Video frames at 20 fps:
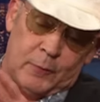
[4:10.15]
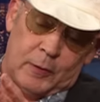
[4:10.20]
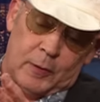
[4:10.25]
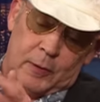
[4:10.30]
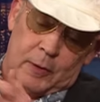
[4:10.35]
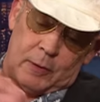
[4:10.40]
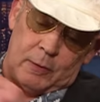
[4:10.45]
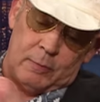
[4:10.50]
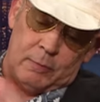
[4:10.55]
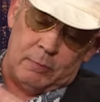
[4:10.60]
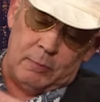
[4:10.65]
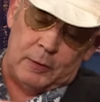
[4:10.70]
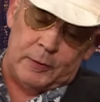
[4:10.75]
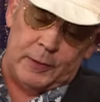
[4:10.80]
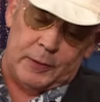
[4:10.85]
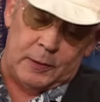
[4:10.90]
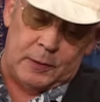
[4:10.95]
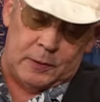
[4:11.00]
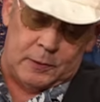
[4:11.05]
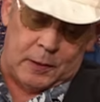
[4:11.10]
Uh,
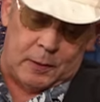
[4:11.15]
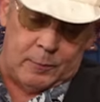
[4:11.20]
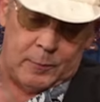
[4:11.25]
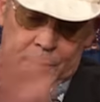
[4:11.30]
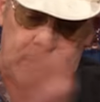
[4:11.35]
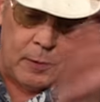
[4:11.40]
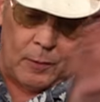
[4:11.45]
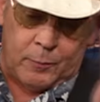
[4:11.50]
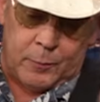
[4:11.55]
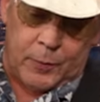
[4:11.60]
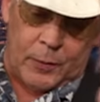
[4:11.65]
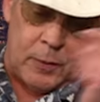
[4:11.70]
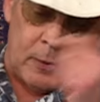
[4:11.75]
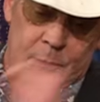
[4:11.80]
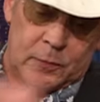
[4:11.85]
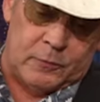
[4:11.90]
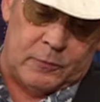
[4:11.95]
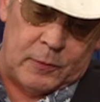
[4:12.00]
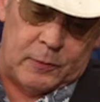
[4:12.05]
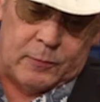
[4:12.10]
Anita got me out of bed
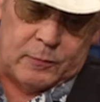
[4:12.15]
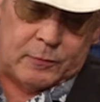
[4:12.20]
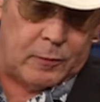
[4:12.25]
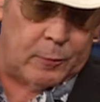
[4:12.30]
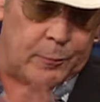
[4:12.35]
and said, "There's